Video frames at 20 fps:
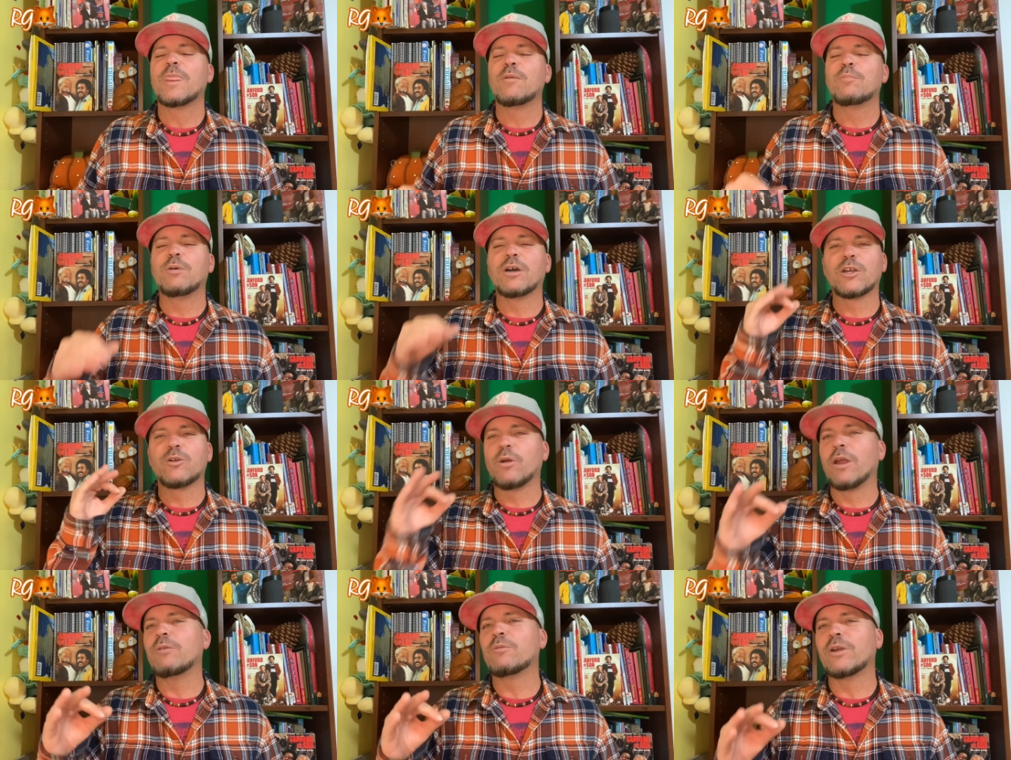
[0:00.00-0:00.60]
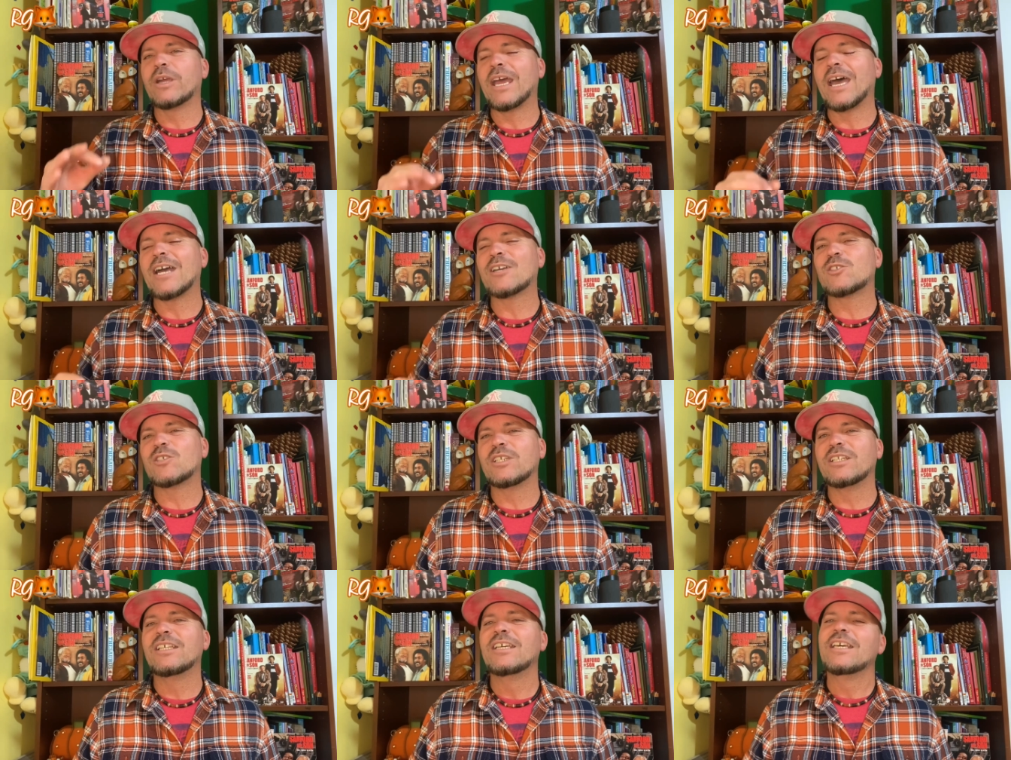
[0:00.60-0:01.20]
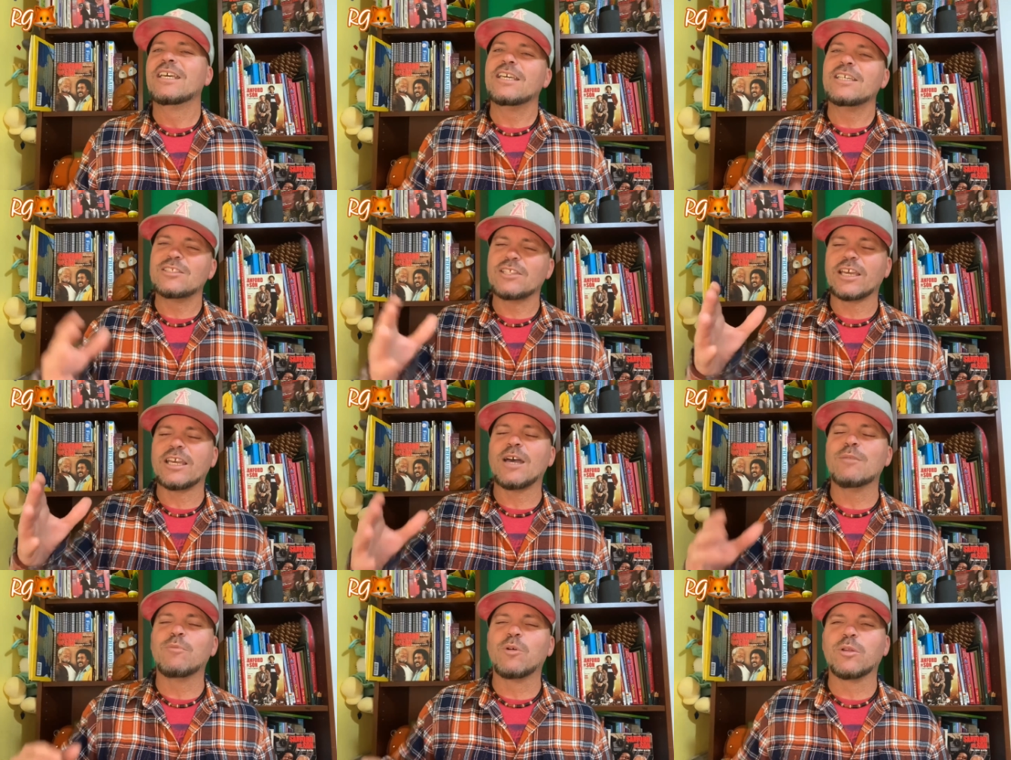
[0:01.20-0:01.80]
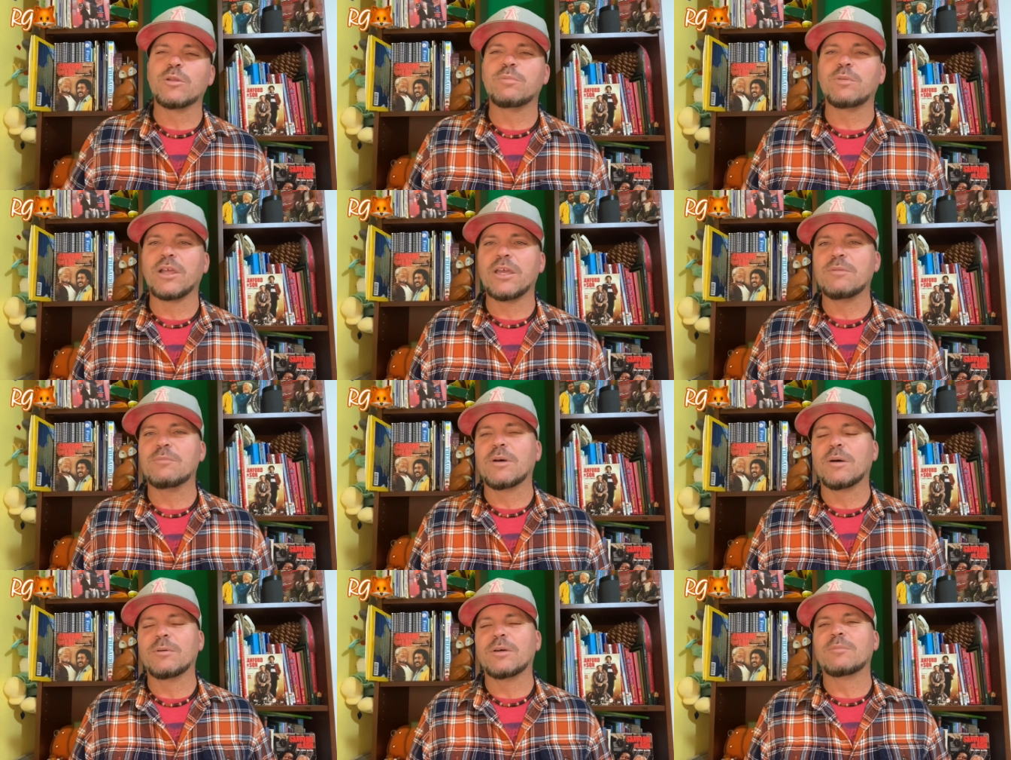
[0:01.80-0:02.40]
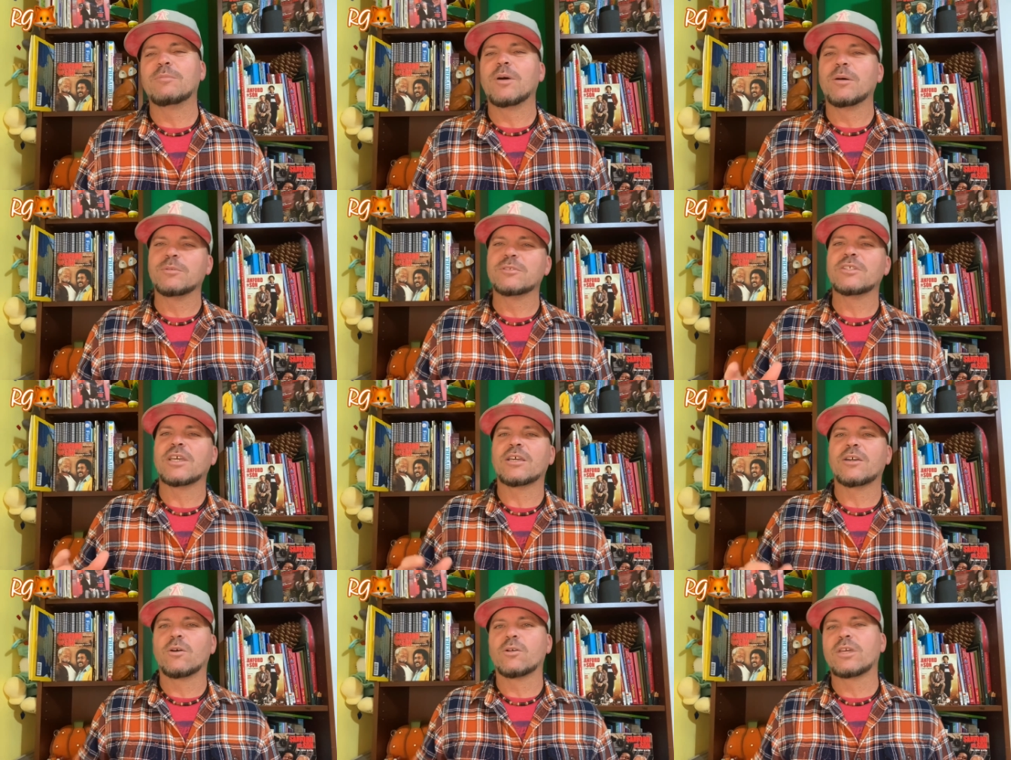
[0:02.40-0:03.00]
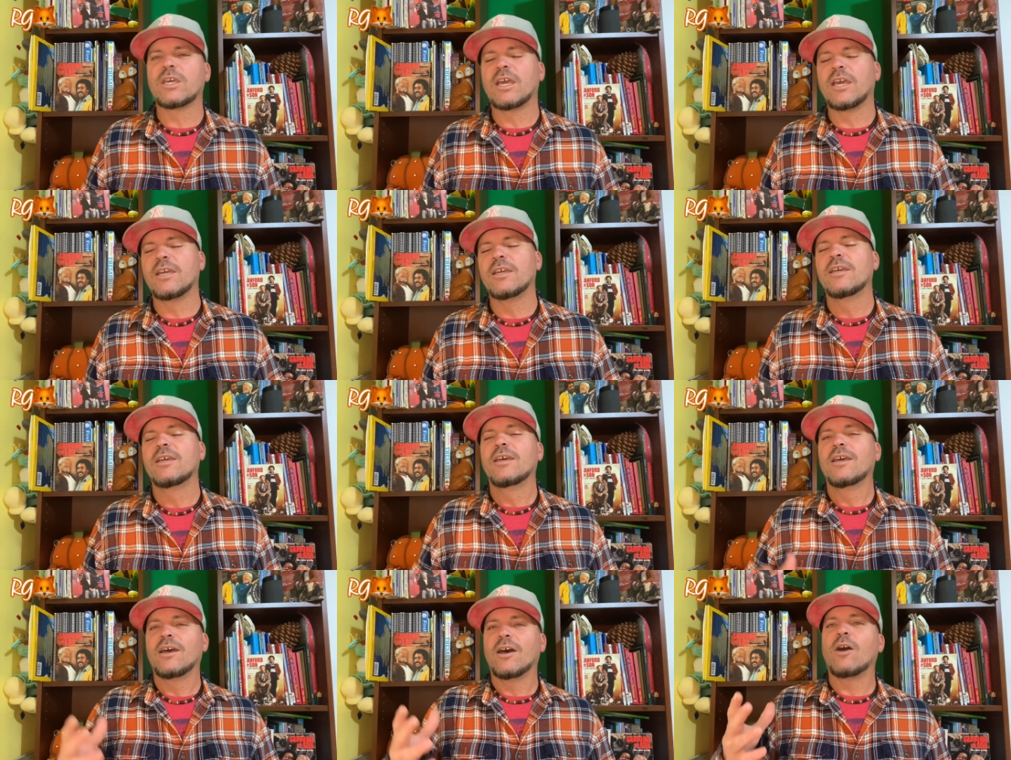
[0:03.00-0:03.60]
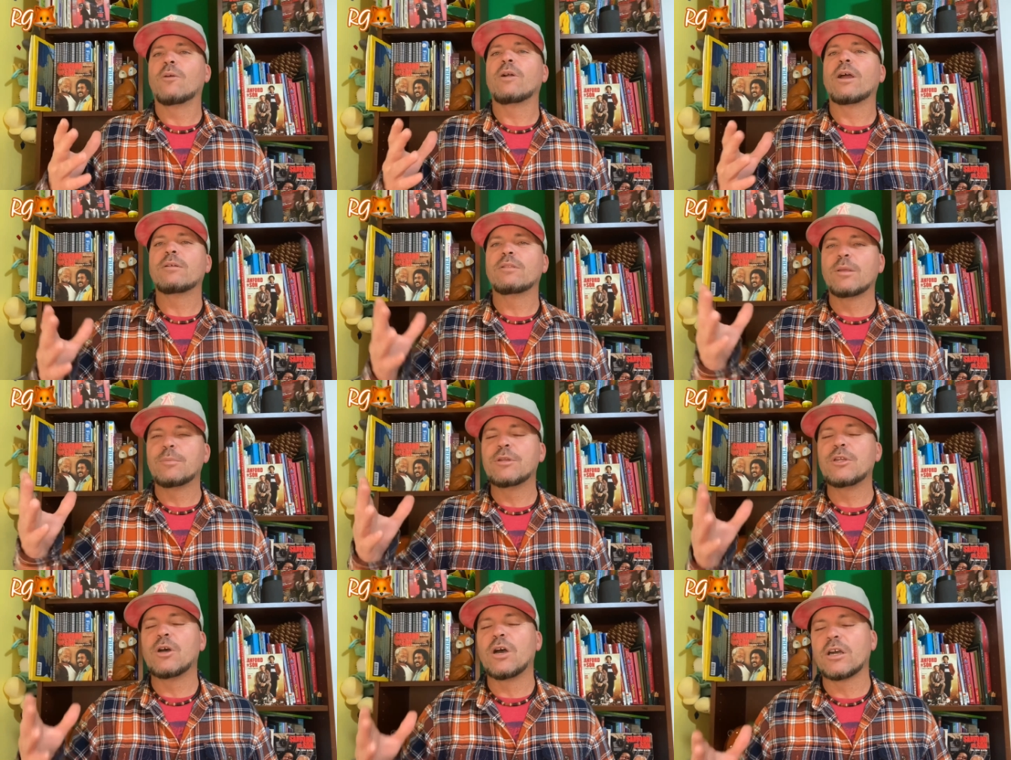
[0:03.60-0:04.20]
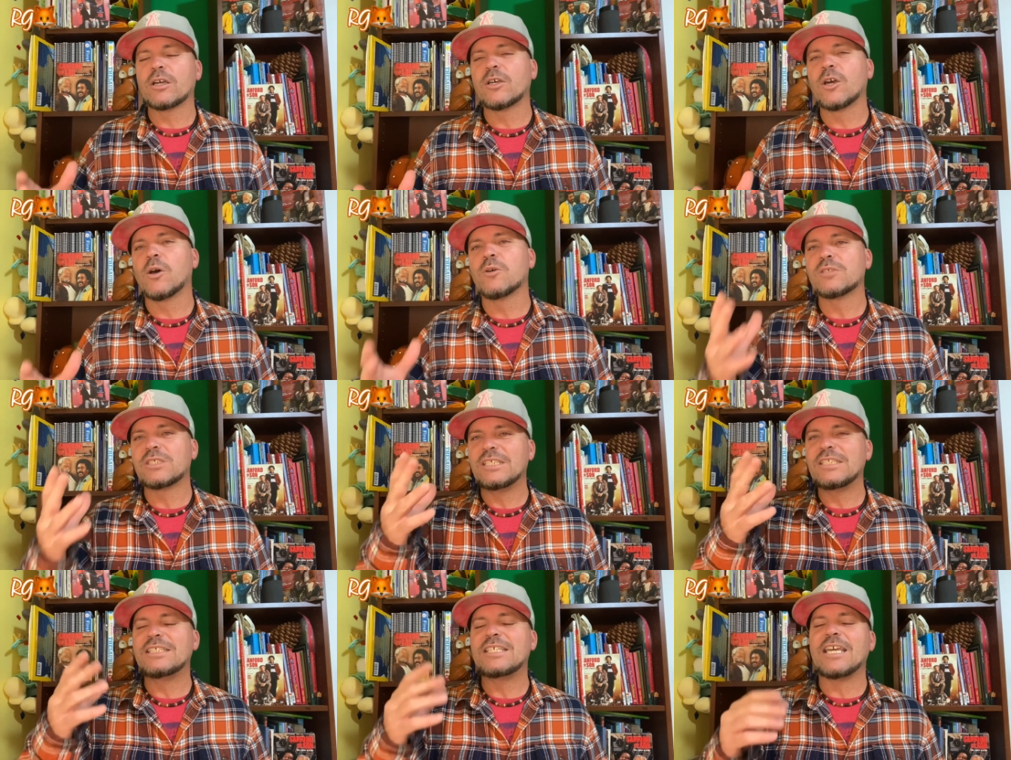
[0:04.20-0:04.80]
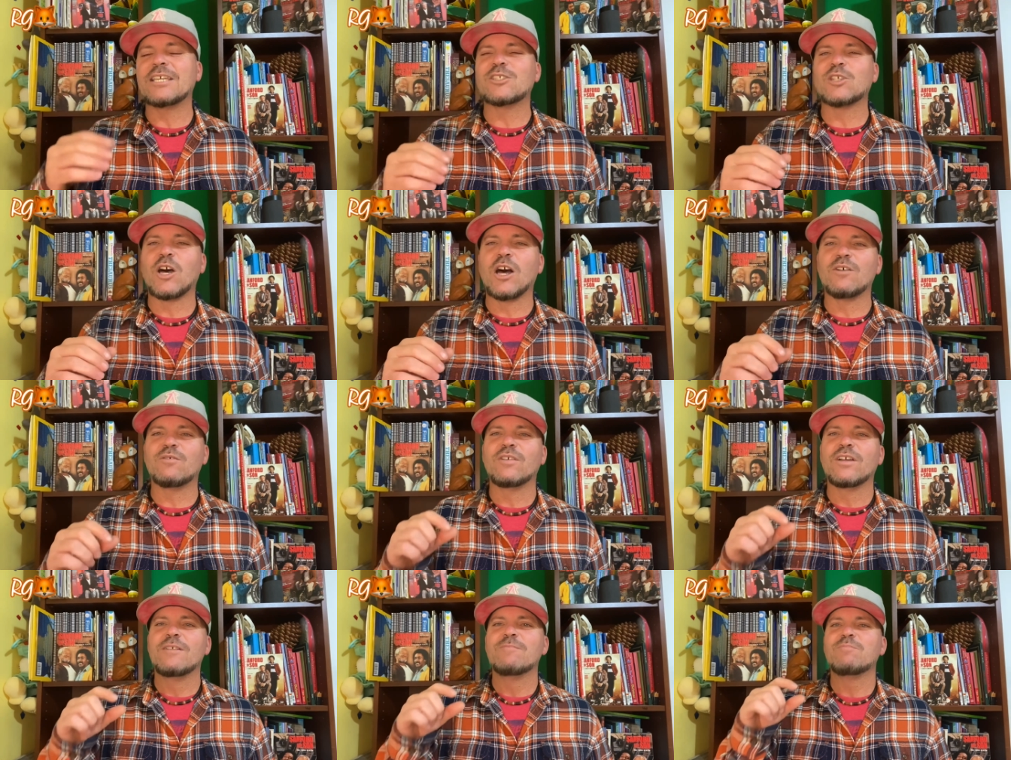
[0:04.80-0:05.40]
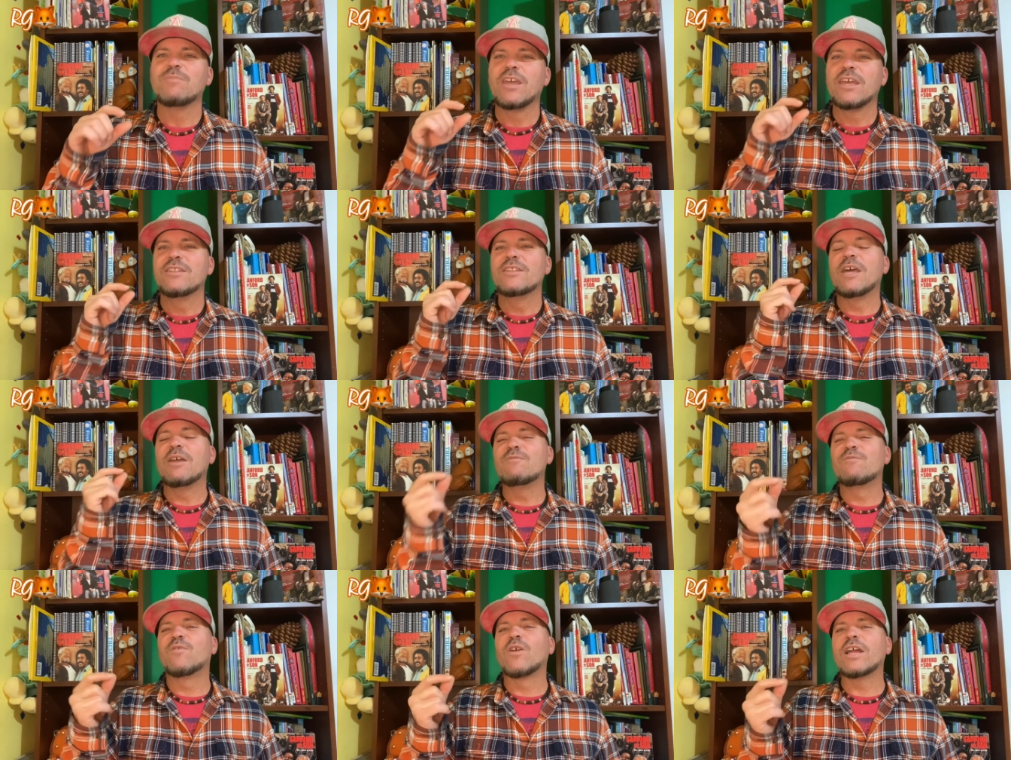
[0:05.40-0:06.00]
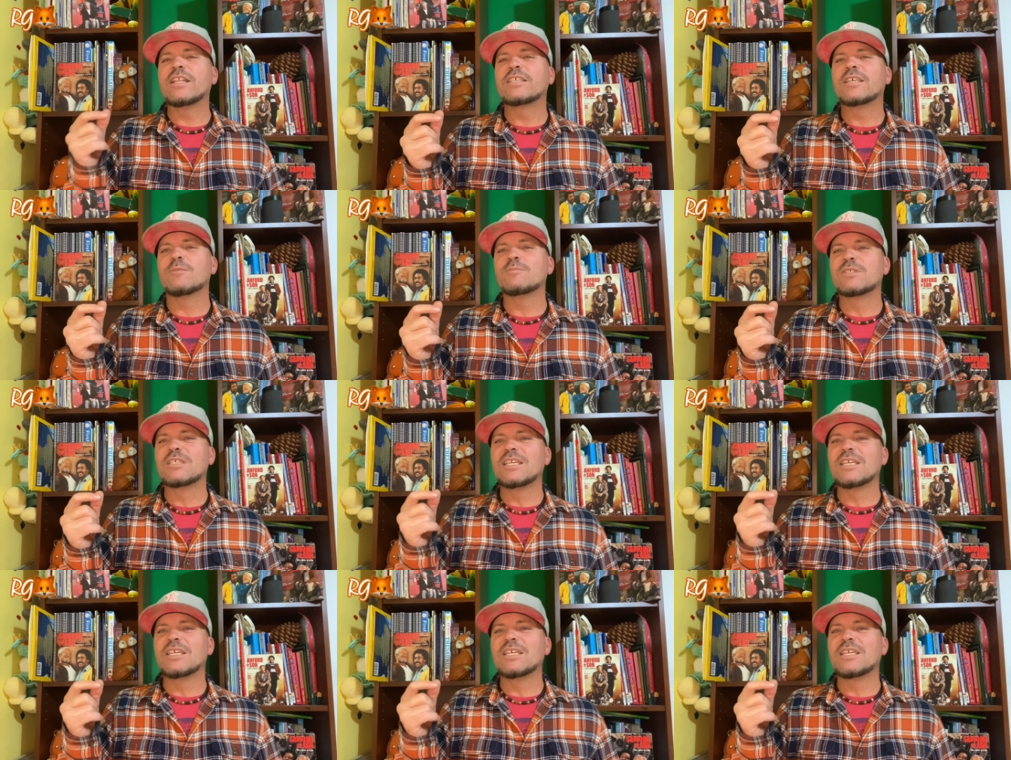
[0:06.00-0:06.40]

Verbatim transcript: But great reaction. He's like, I'm only playing, Bubba. And Bubba's like, okay, all right, let me know how it goes. And he takes off. Then Fred comes